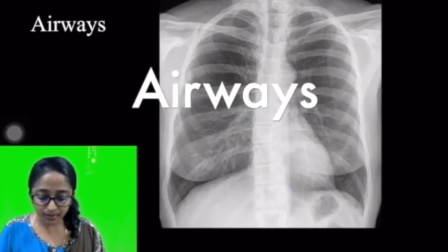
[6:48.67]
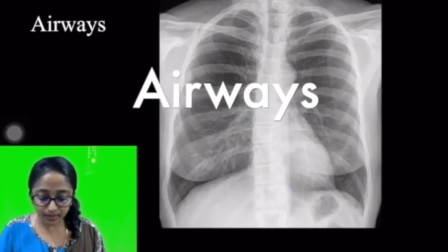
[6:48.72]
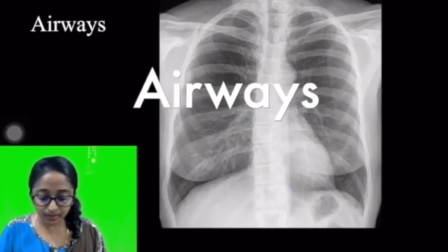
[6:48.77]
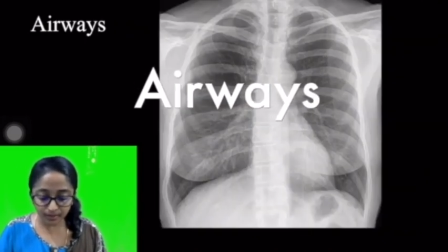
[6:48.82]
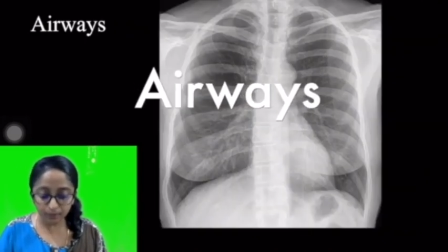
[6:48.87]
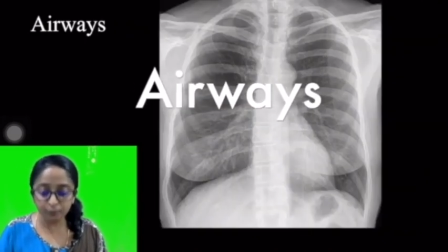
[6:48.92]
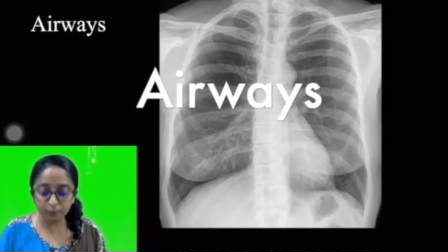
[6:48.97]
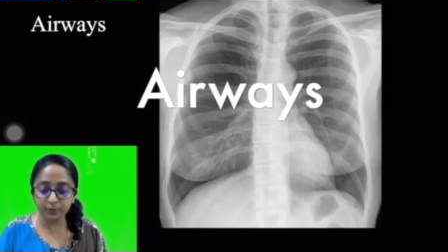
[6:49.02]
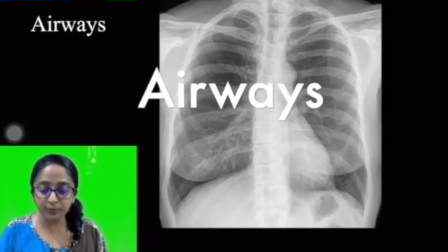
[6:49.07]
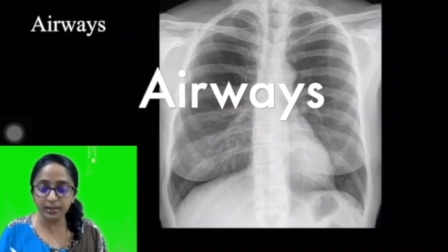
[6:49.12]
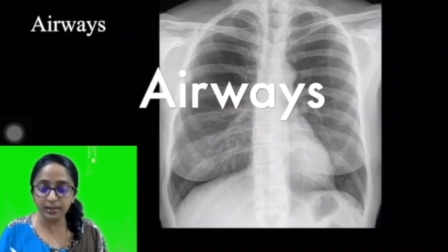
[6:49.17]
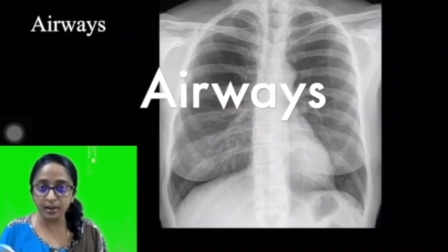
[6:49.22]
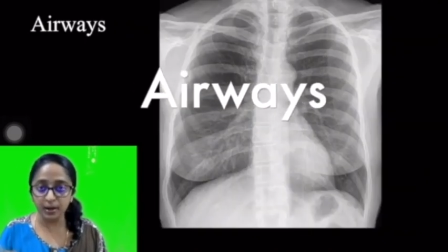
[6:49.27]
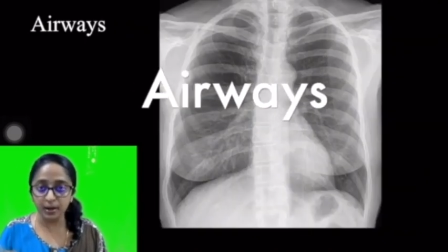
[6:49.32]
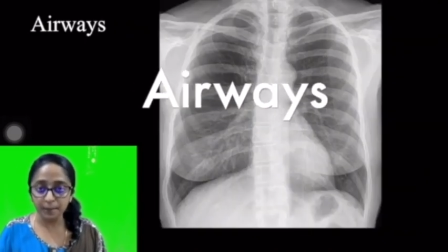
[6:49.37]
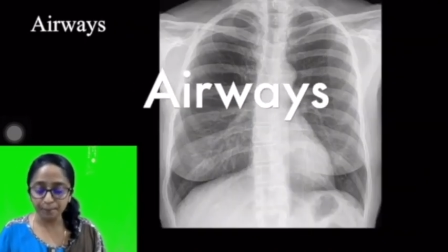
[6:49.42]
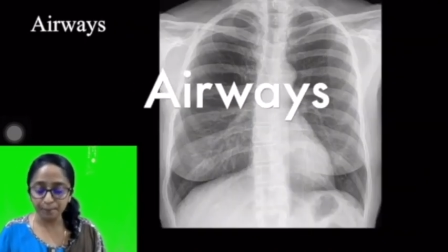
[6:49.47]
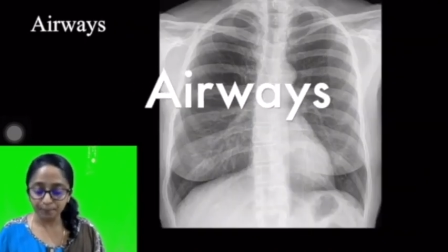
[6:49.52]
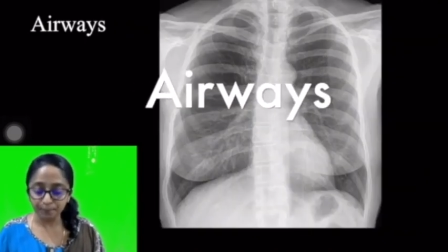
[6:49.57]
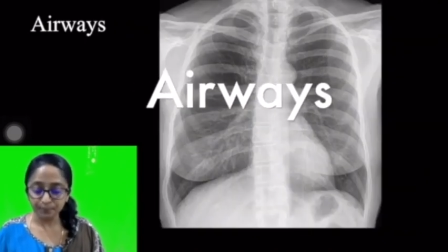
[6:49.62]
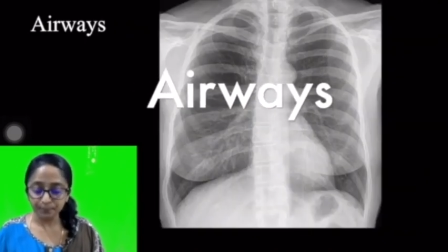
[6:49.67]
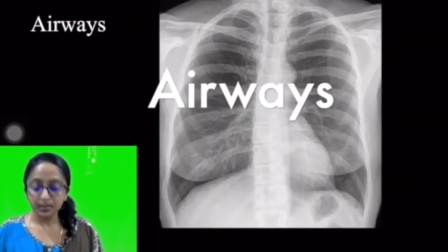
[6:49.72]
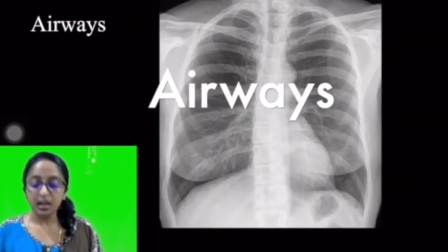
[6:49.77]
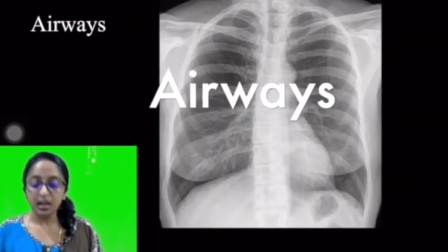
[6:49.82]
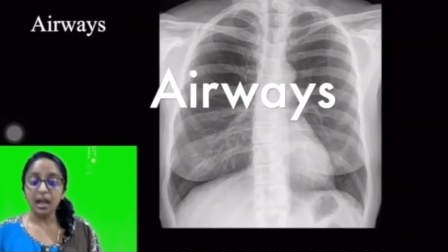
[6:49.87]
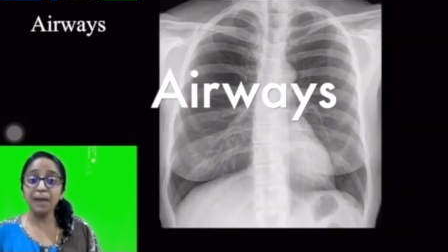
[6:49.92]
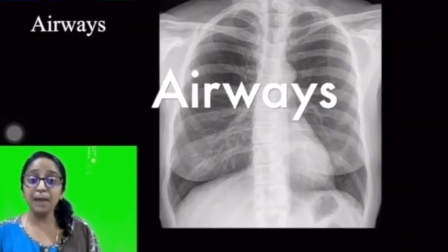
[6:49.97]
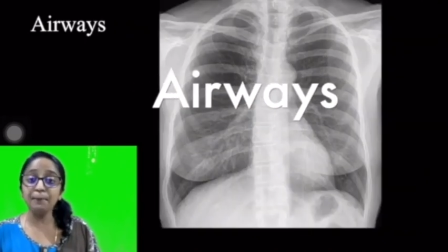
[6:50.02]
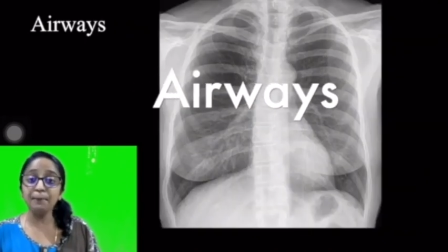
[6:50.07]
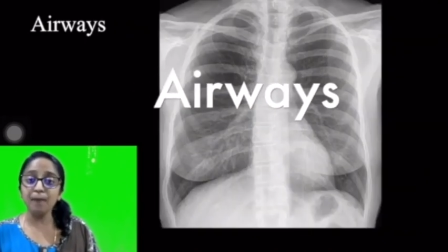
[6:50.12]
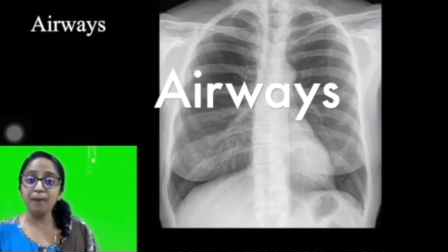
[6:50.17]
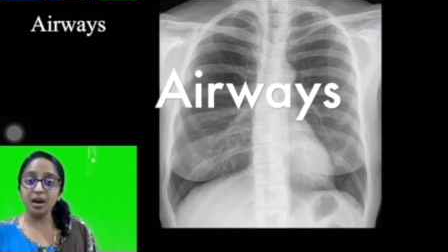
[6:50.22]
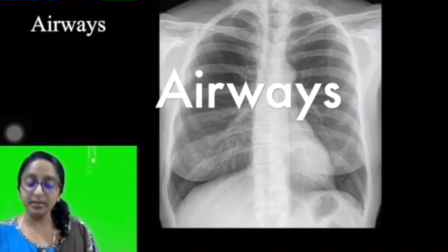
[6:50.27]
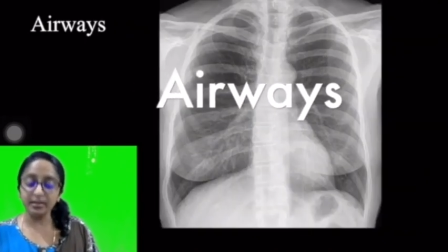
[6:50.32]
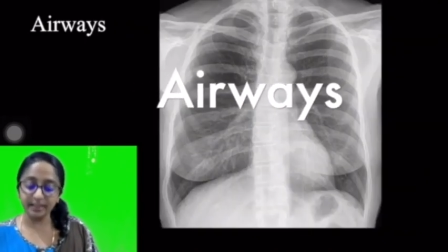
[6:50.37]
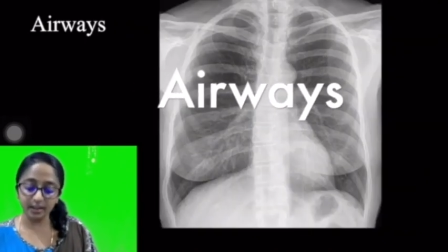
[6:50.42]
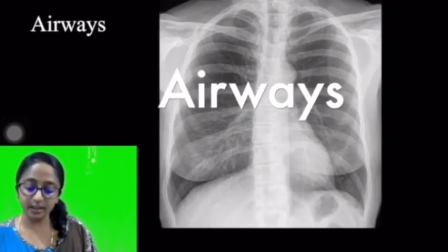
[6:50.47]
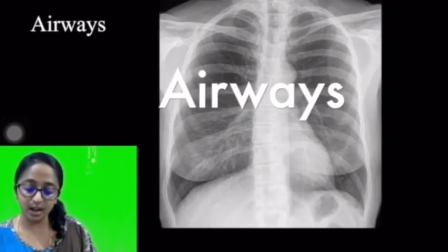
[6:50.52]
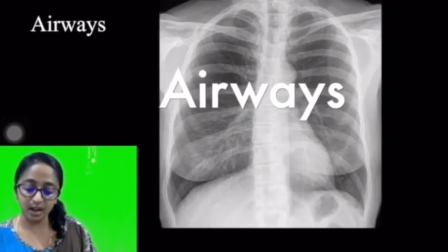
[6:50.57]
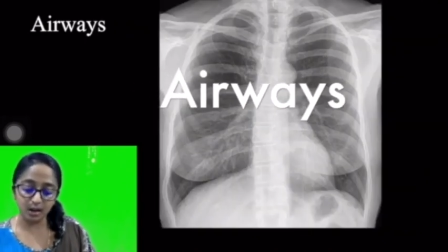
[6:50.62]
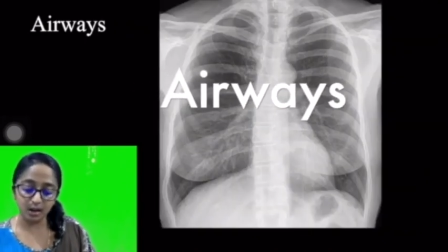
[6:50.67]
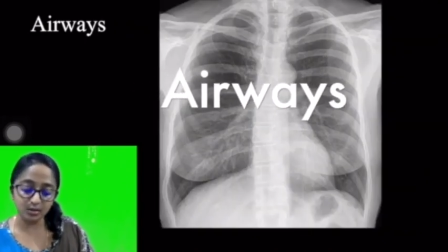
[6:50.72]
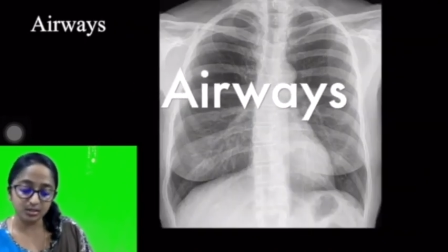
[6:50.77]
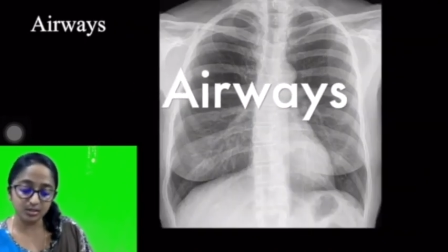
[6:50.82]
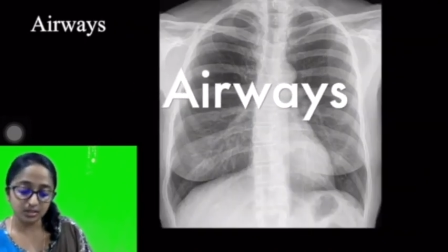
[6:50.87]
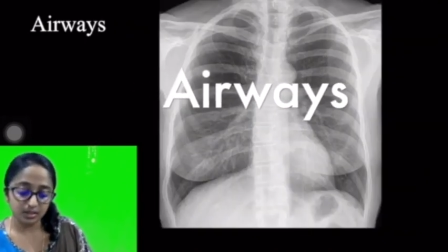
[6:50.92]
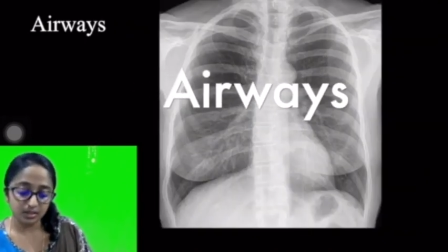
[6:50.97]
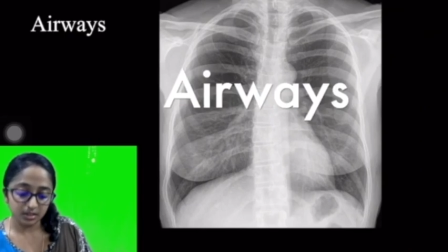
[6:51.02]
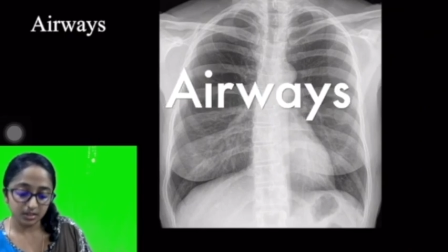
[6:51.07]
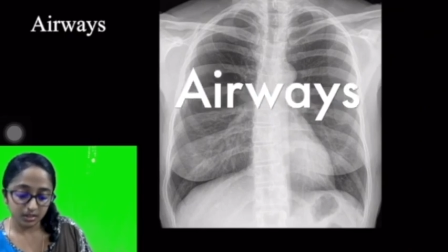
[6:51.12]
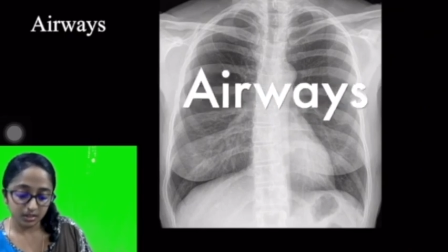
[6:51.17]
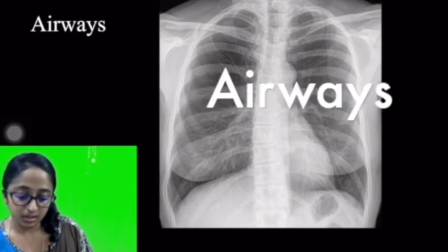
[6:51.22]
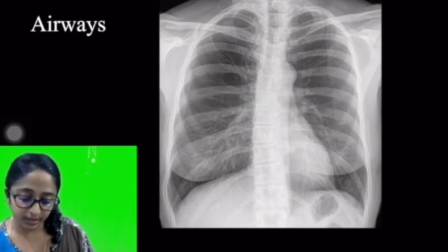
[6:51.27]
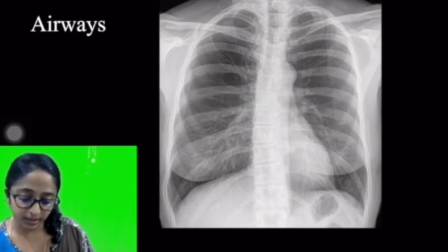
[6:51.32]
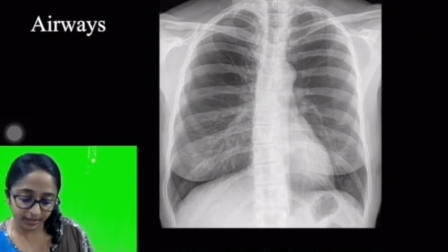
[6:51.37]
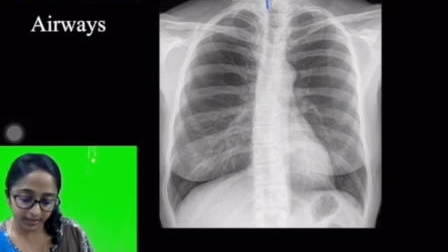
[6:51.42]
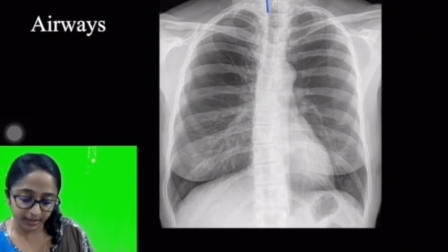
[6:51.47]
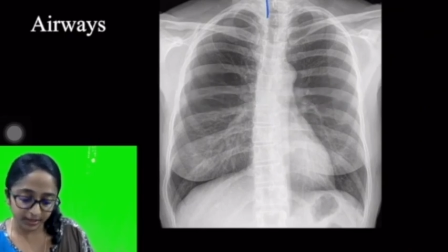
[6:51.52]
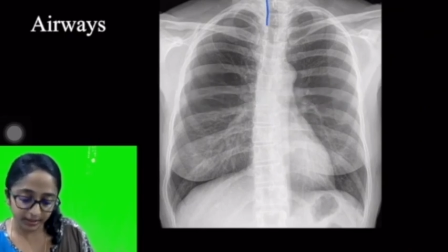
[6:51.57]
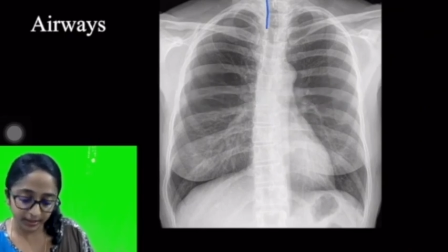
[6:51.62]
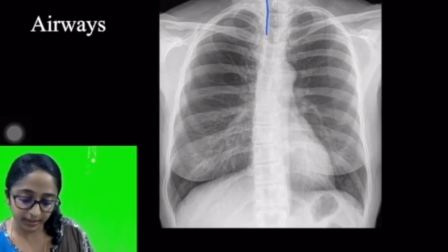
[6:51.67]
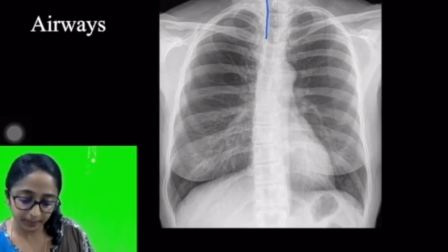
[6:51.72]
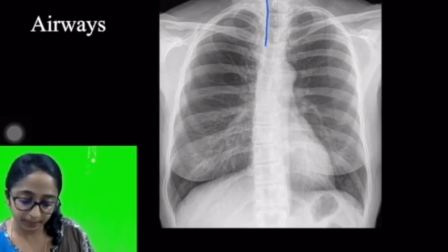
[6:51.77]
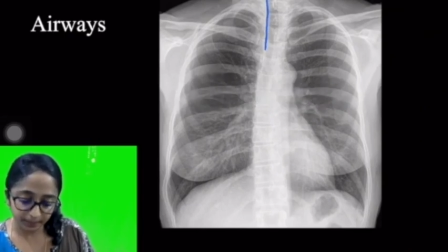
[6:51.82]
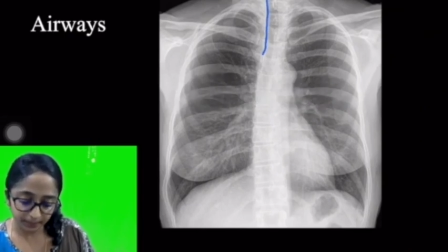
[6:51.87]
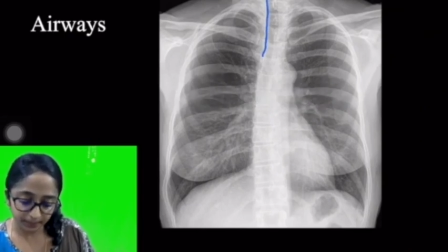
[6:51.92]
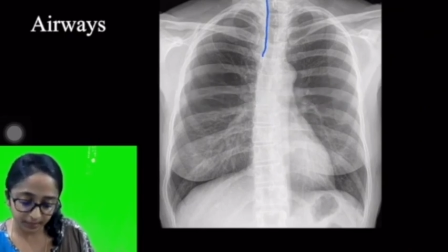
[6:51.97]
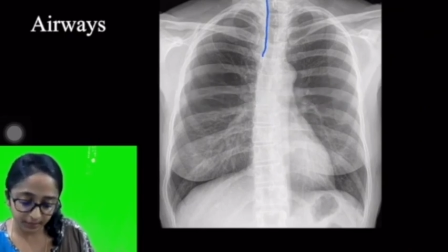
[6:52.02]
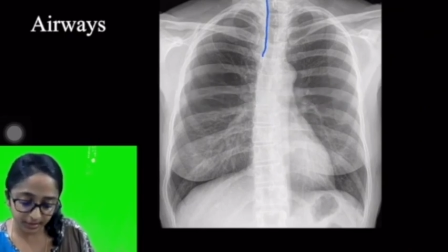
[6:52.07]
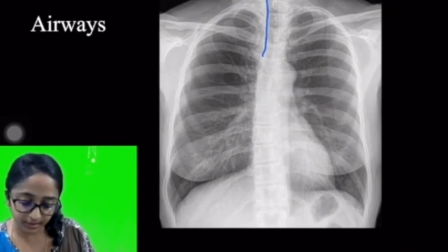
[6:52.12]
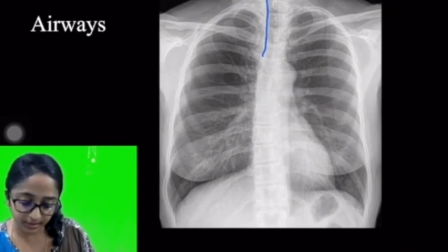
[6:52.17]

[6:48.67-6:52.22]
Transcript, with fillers: So in the figure, I'm marking out the trachea.